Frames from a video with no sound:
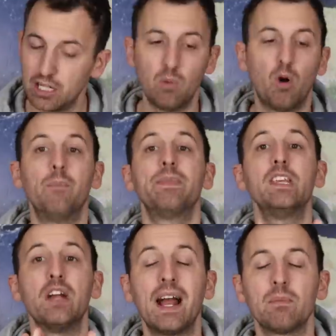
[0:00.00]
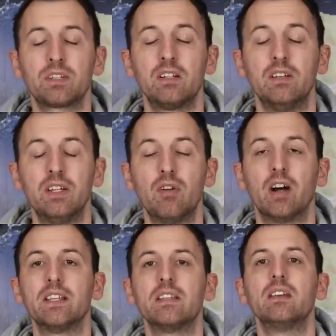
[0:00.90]
You know what? You're absolutely
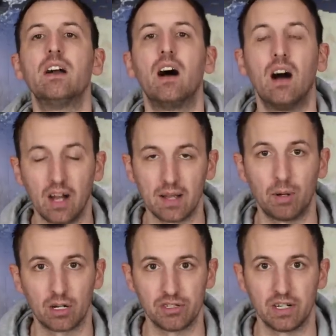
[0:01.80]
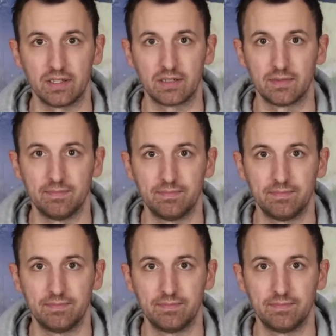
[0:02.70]
right. I apologize.